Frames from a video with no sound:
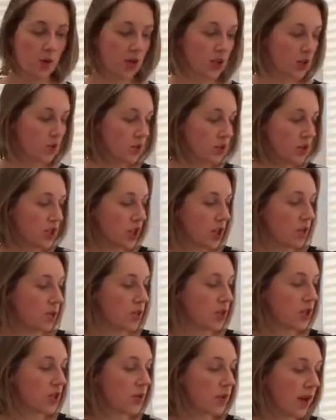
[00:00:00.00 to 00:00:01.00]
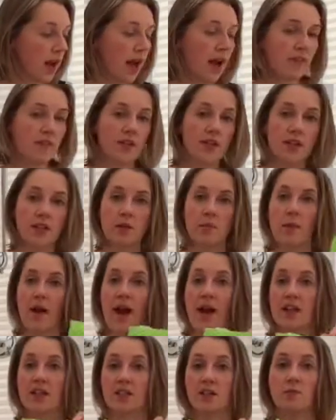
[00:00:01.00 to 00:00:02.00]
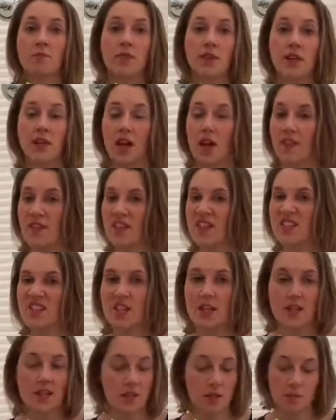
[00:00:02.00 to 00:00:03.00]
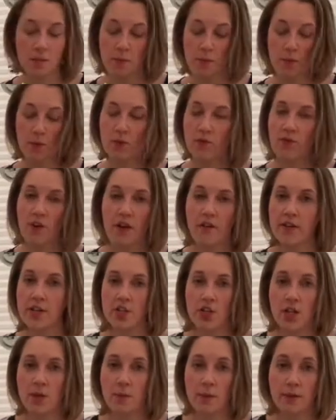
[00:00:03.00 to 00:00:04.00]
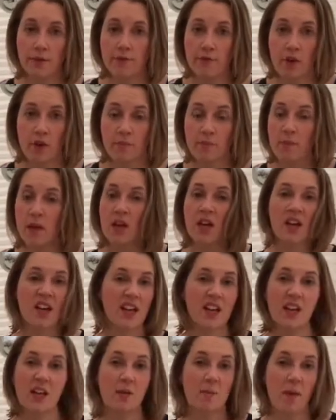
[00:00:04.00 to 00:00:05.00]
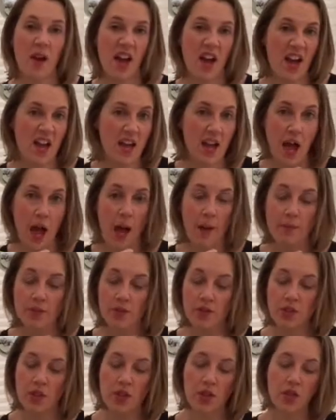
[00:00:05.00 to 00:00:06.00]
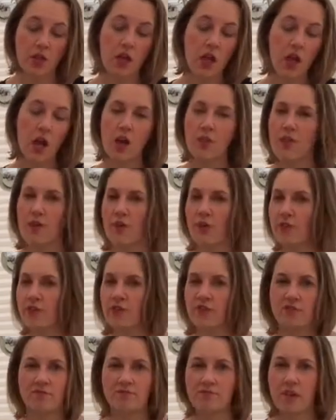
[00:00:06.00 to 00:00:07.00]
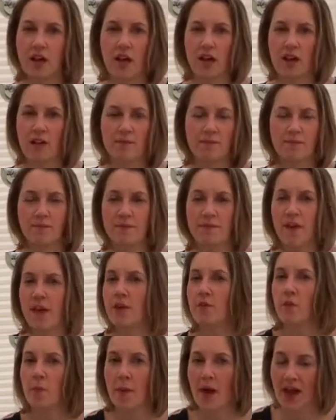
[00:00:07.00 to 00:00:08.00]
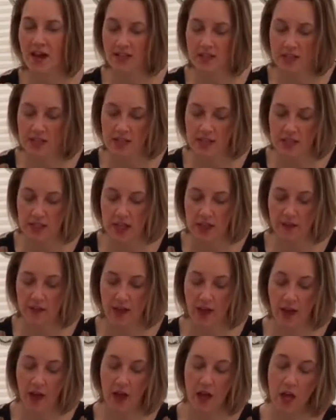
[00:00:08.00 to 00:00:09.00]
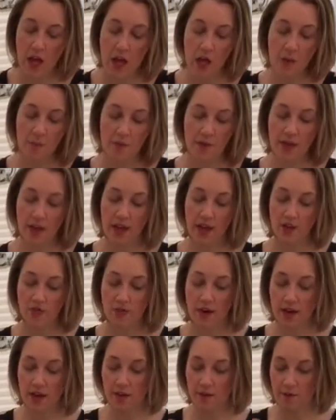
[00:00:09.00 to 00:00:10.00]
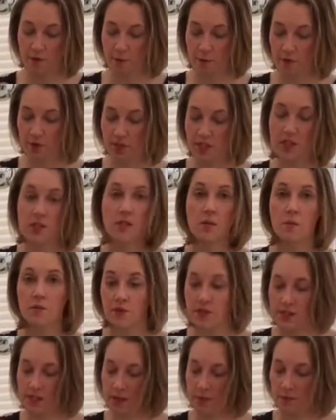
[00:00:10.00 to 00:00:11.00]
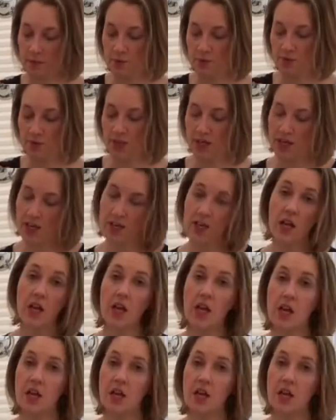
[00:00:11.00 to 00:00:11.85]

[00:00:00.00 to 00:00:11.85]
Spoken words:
what you would do is you would have a little bag, something like this. These can be bought very cheaply from eBay, Amazon. They're often favour bags, things like that. But they're great for putting some of your samples in,